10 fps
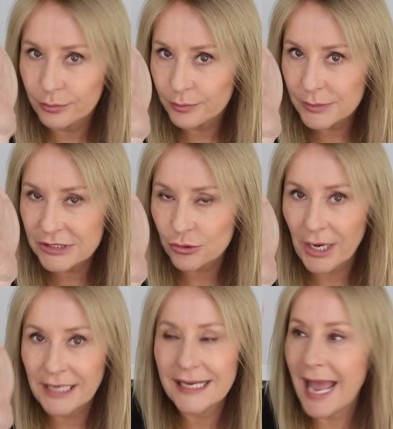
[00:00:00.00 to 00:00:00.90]

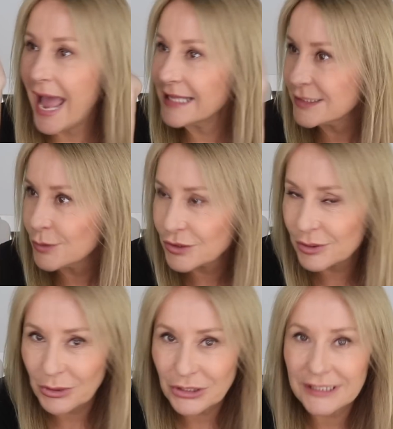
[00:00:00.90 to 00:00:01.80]
street and source the
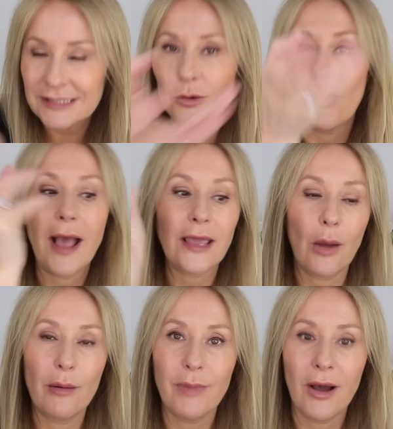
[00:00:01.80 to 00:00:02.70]
beauty store and
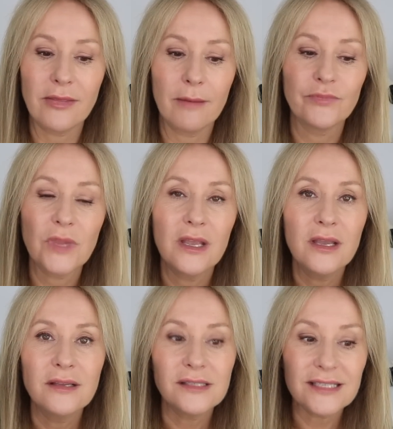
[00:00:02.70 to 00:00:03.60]
go and buy them.
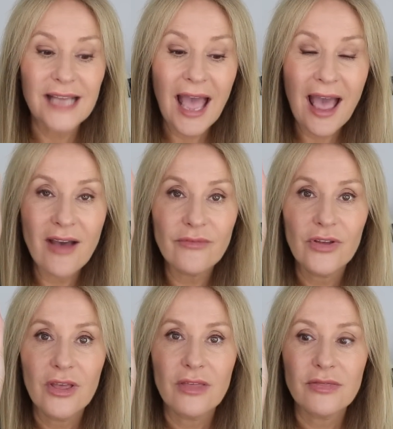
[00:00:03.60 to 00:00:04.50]
So to have
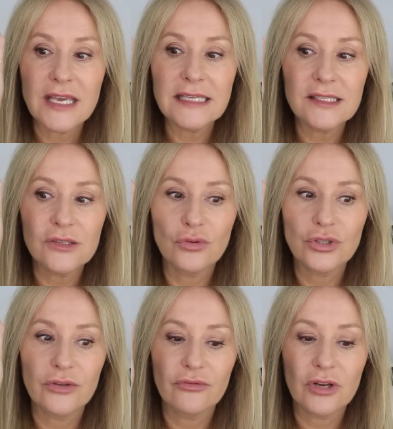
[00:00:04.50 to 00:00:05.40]
this
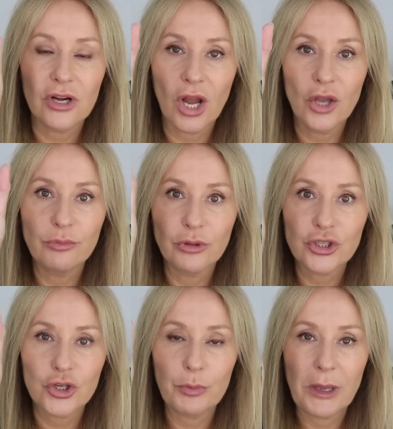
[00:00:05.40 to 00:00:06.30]
sort of global
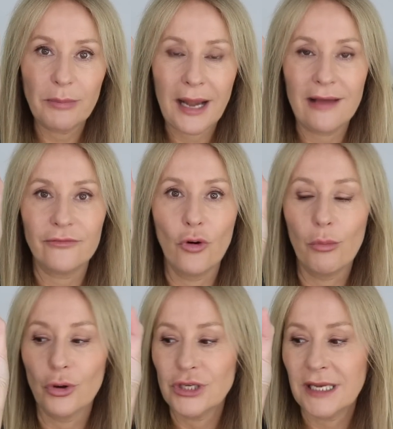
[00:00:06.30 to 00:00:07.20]
shopping
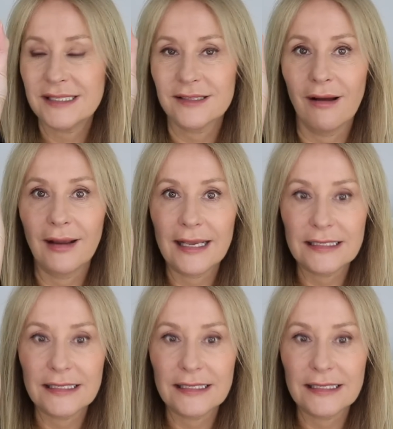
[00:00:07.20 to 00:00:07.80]
platform on YESSTYLE is